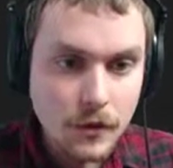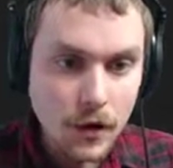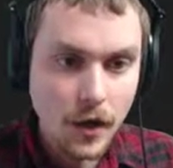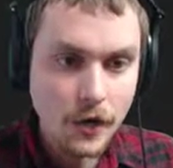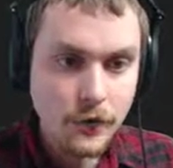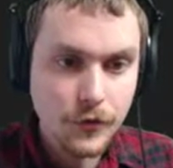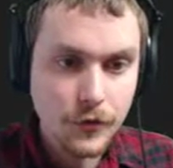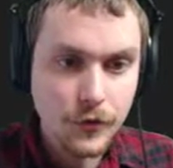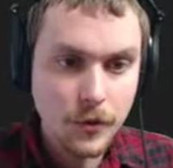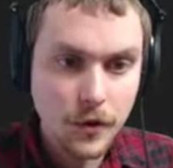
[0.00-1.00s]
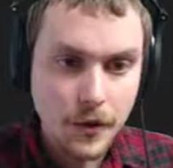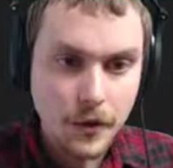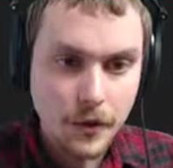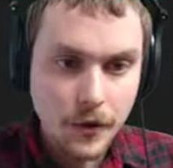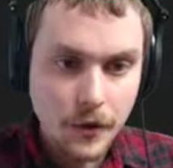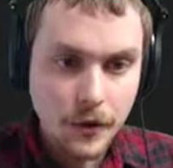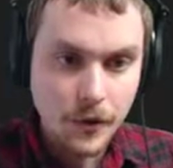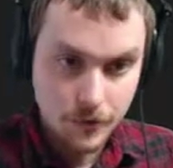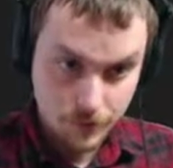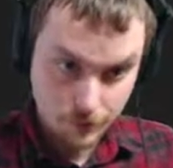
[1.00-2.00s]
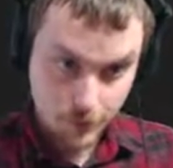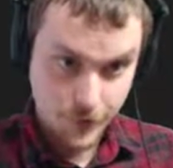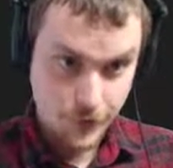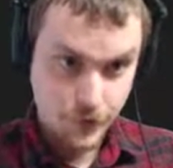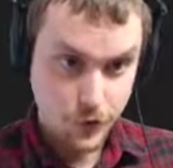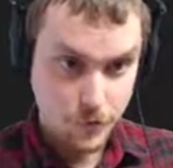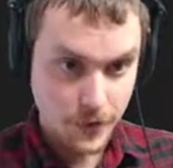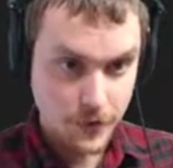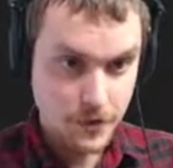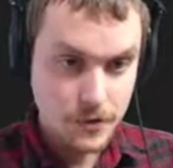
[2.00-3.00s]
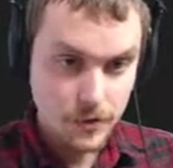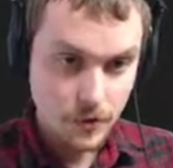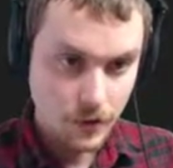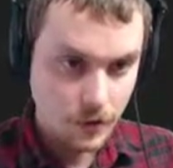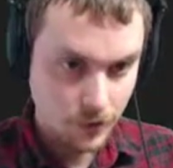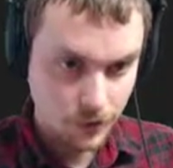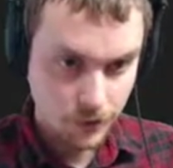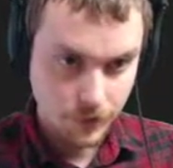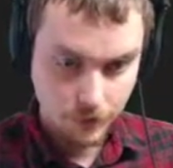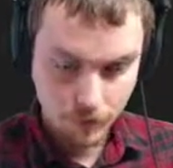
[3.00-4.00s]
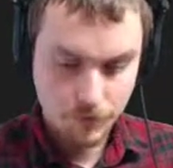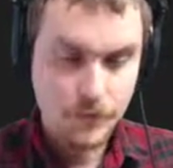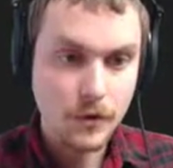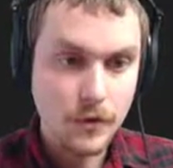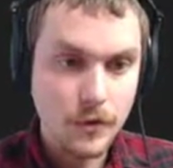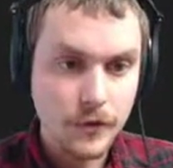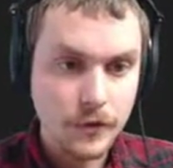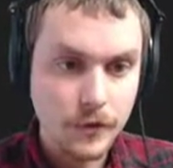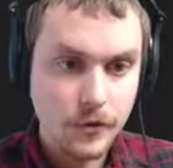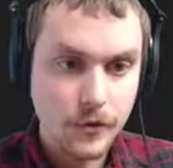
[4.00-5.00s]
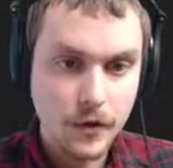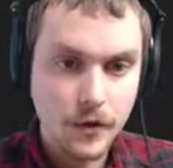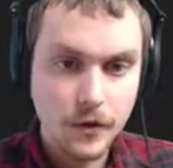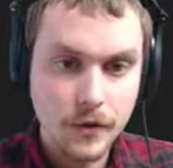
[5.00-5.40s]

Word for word: Uh, so what this should be is, whoop, no, that's still there.